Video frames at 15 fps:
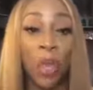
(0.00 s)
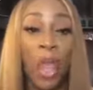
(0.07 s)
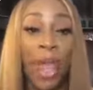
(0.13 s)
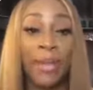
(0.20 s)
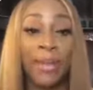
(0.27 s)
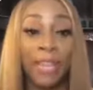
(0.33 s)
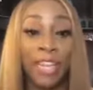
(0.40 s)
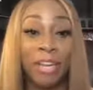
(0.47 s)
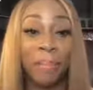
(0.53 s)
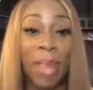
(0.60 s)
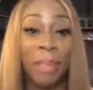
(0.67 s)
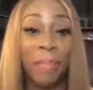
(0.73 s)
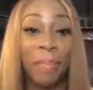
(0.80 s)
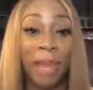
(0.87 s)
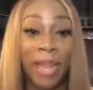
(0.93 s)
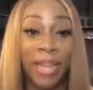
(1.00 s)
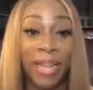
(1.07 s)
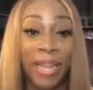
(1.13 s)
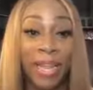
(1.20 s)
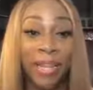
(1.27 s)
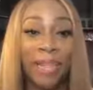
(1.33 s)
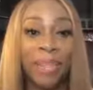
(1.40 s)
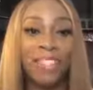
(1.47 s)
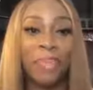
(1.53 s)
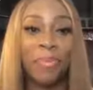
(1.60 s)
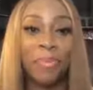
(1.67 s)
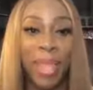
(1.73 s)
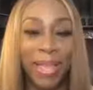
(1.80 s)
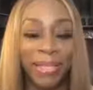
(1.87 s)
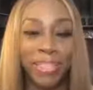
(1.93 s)
I need my money to
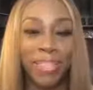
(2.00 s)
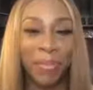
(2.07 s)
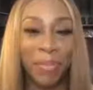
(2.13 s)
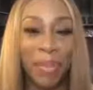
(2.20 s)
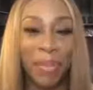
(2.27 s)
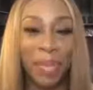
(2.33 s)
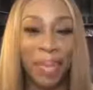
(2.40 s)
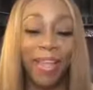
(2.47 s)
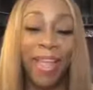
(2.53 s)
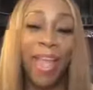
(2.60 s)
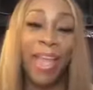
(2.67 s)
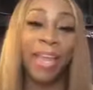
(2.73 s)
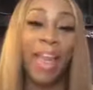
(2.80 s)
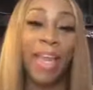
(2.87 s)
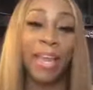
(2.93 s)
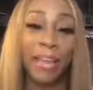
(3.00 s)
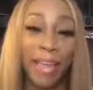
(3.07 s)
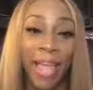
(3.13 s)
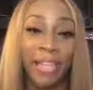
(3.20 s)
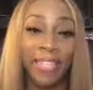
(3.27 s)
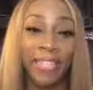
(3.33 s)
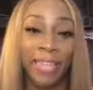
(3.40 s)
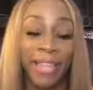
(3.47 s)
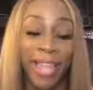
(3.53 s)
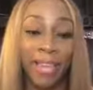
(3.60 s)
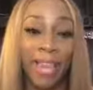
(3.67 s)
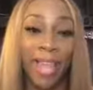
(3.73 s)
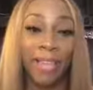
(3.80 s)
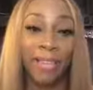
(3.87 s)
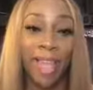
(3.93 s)
make some money and I'd like to get
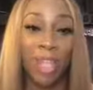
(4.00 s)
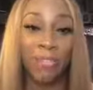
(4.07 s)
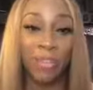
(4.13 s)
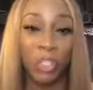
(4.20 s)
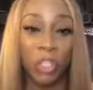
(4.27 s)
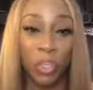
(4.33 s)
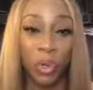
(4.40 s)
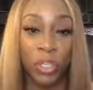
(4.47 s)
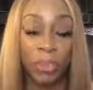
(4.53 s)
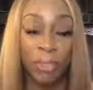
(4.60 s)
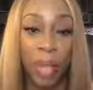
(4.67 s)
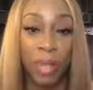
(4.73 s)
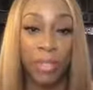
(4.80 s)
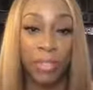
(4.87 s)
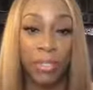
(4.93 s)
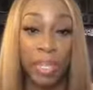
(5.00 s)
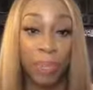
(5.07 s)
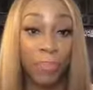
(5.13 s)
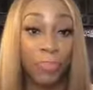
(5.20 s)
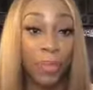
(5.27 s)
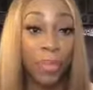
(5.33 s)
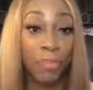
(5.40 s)
a life insurance policy.